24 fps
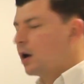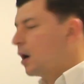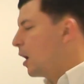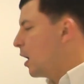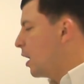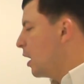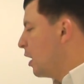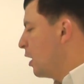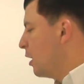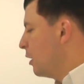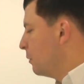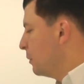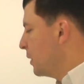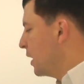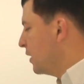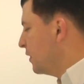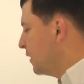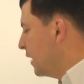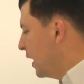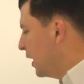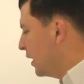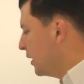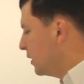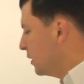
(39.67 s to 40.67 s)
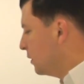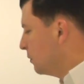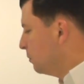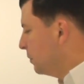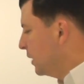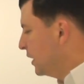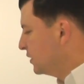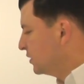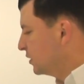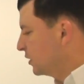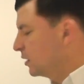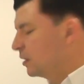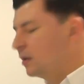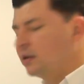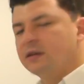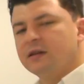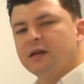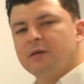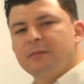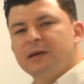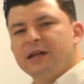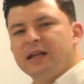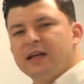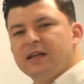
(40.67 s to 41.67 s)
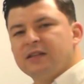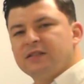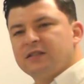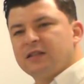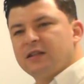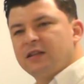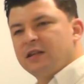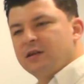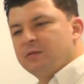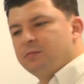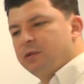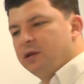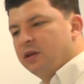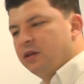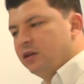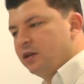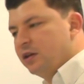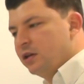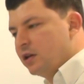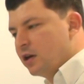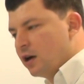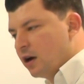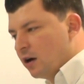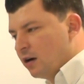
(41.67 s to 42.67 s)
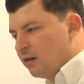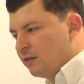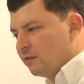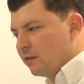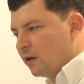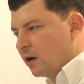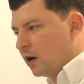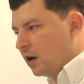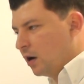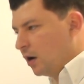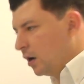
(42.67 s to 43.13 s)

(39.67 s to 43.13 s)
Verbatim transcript: Um, and that basically eliminates the ability of